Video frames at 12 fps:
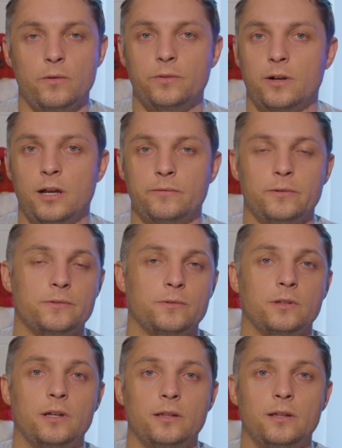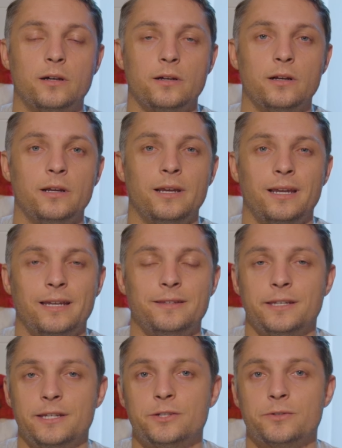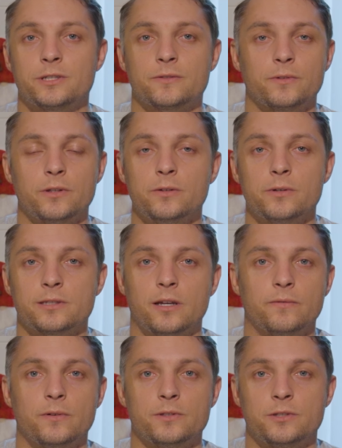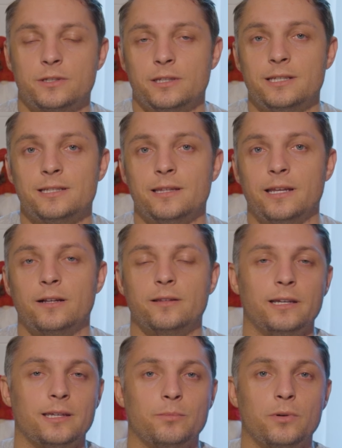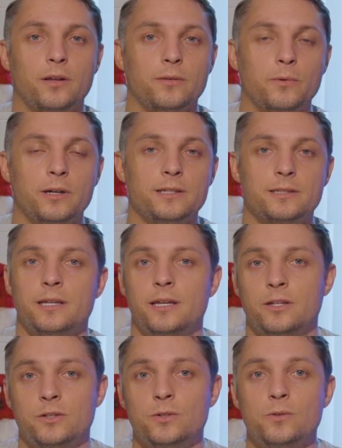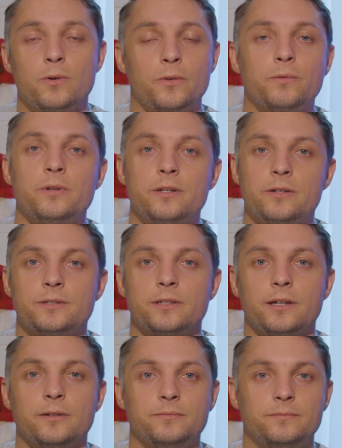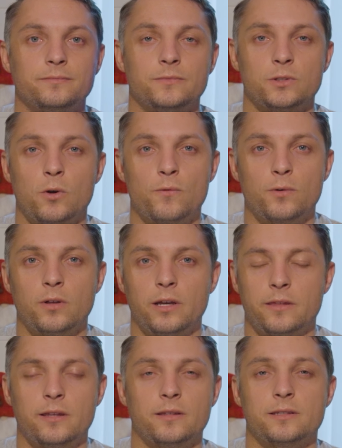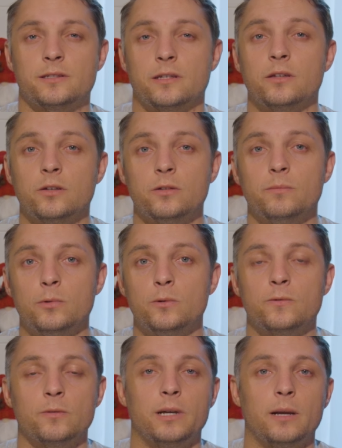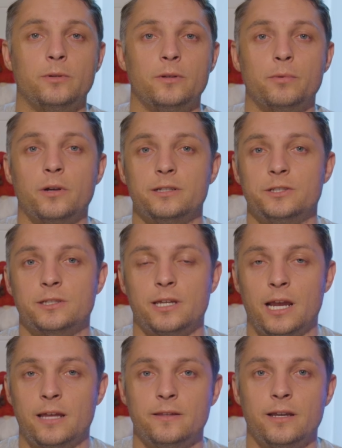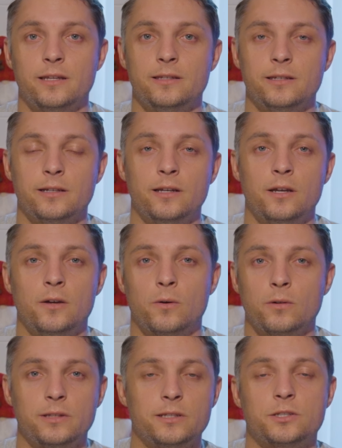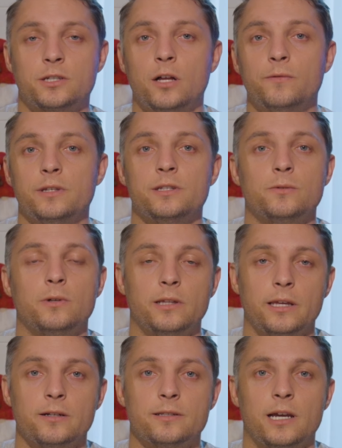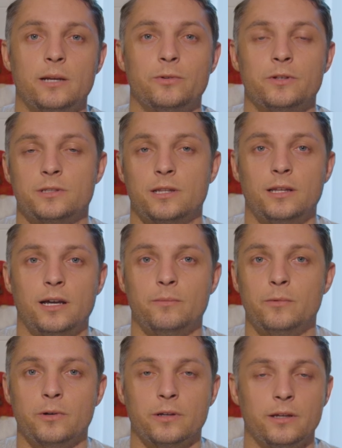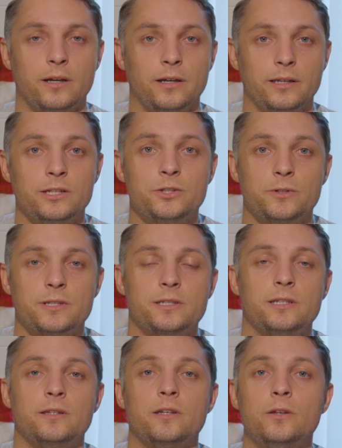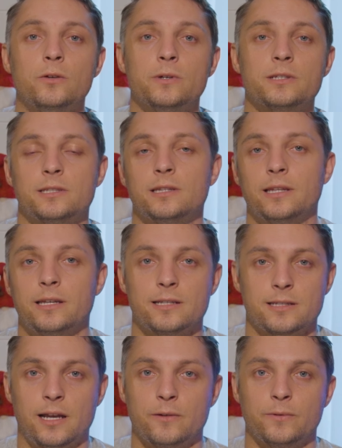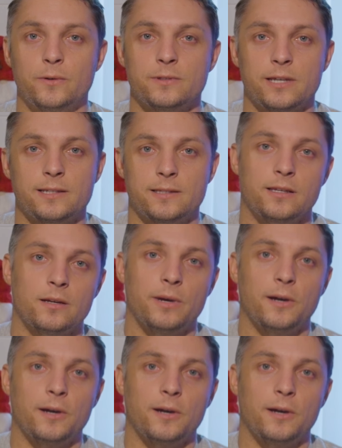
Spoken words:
own their iPhones for a lot longer, and the interest for the newest iPhones just isn't there like it probably was 2 or 3 years ago. So overall, I think this is a good move from Apple to probably just can the idea, or at least shelve it into a later time when there's a lot more interest in the newest and latest iPhones as they come